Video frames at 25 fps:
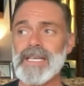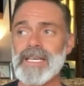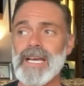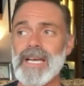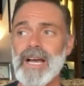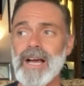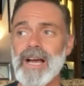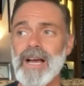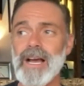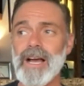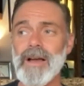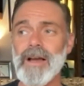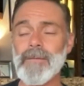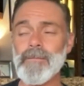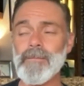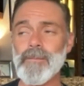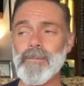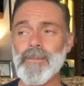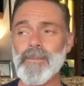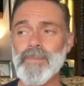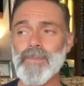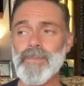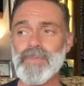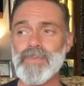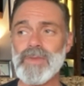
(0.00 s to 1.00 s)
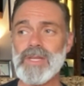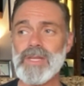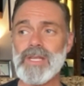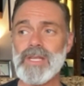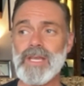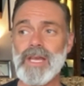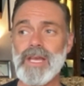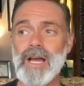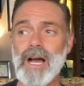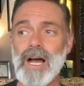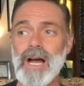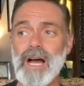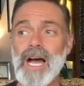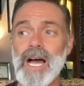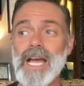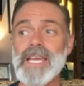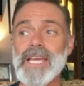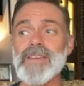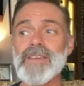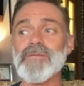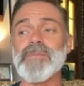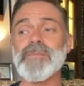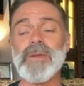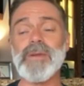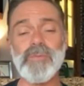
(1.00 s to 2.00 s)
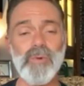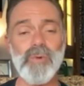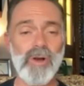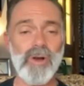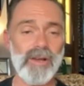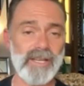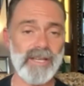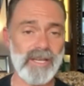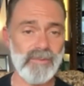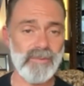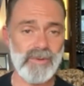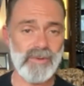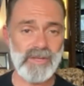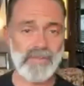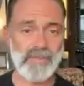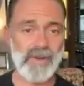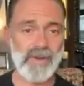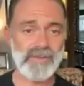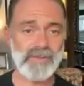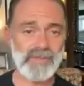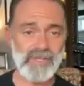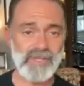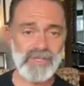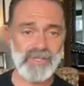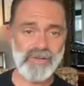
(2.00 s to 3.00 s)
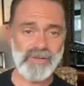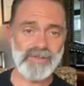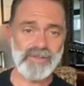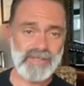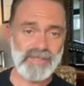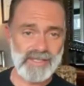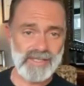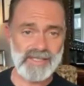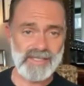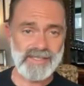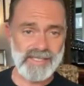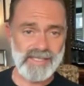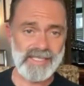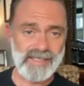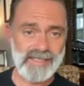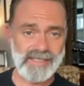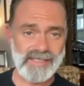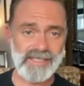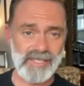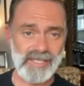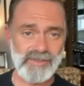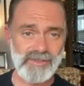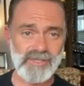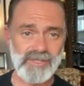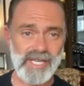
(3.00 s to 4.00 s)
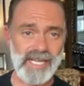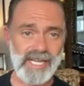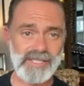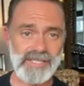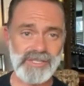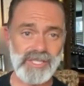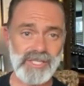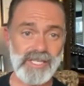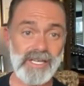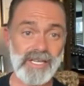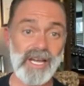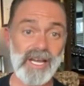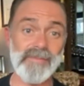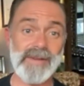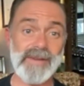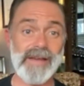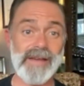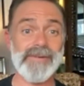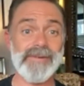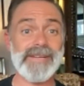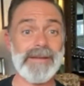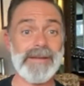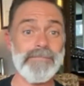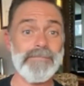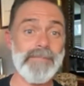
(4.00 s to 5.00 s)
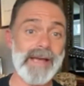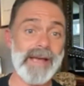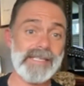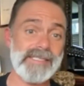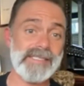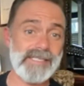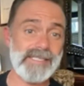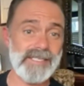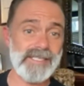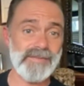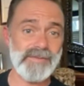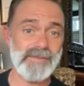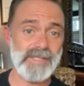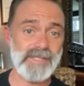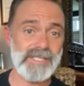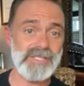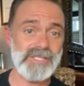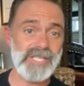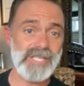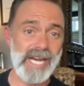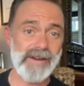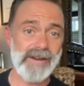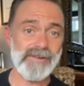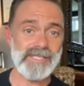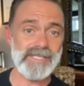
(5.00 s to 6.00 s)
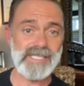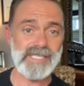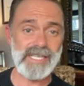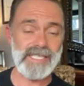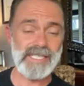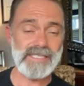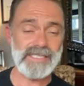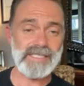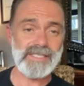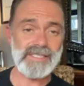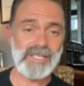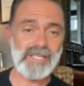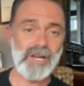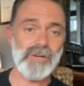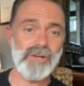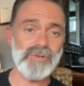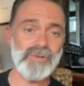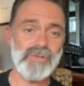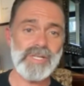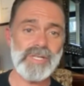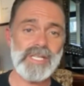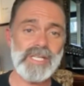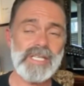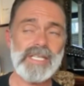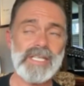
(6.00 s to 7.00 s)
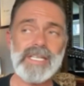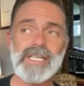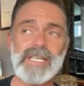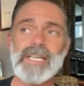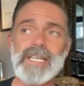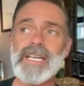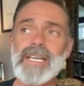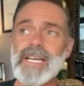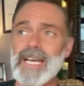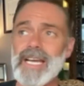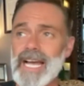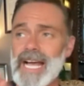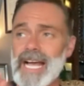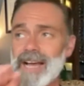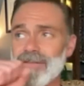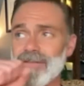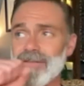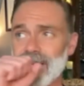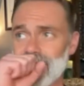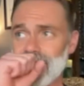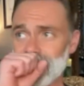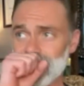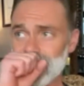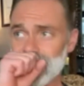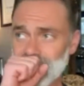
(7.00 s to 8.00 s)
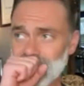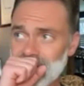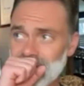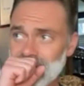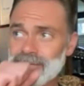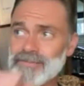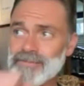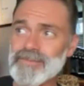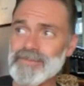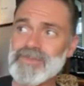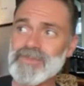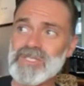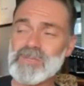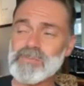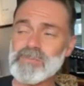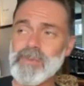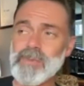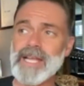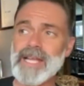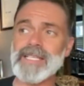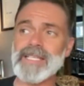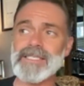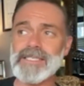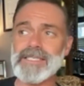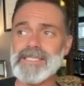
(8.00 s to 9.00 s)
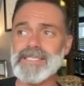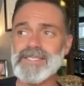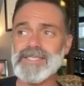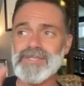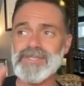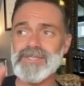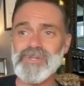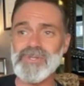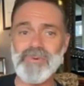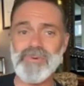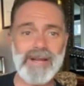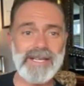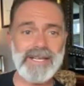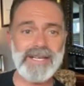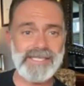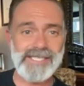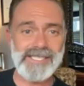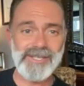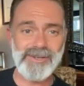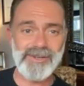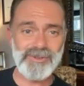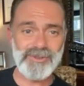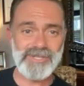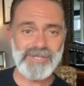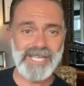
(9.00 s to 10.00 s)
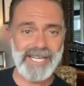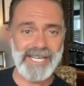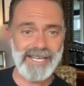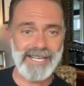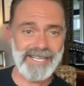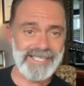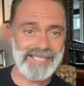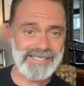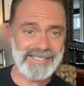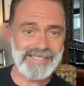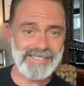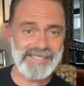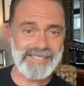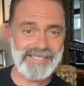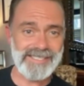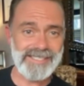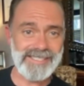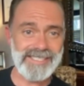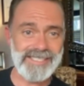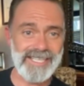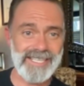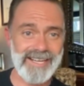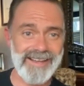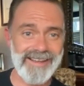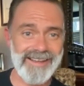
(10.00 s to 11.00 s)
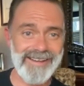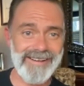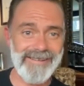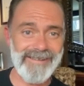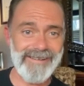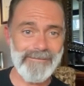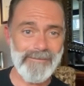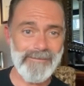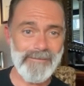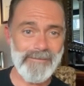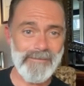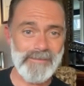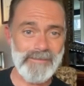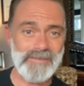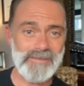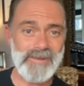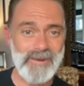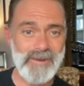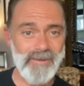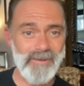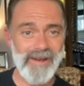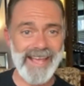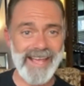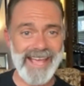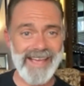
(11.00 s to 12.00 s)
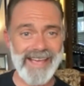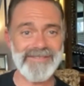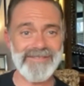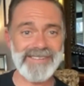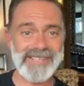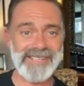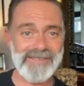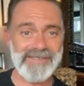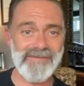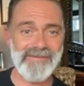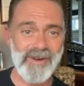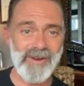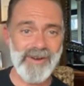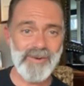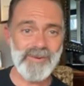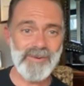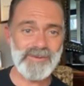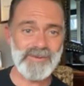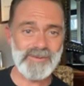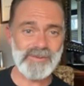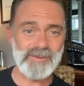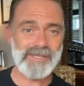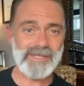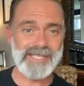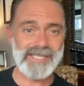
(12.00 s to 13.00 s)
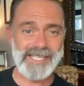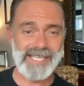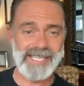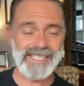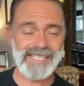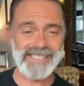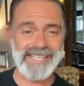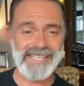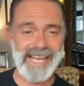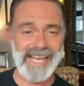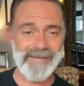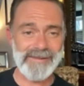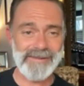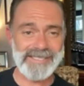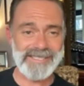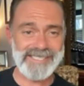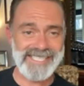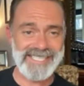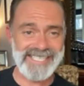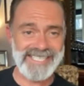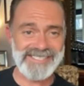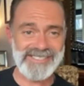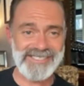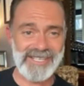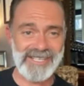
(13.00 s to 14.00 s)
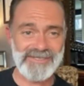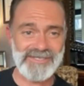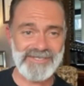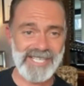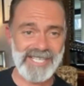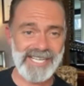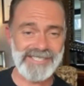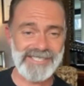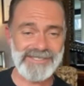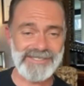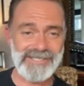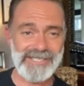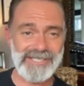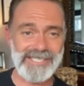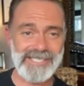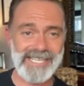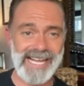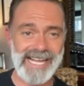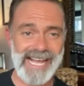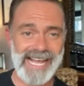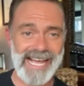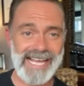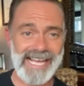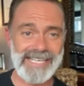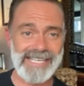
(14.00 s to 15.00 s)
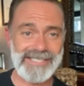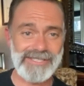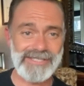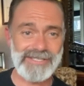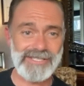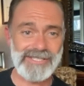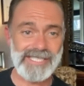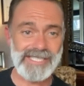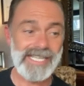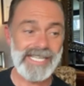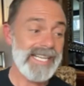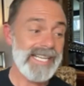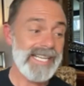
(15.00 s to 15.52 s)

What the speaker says: I've been working with the Motor Neurons Disease Association. I'm now an ambassador for the charity. So having spent 20 odd years quite heavily involved with the MND Association and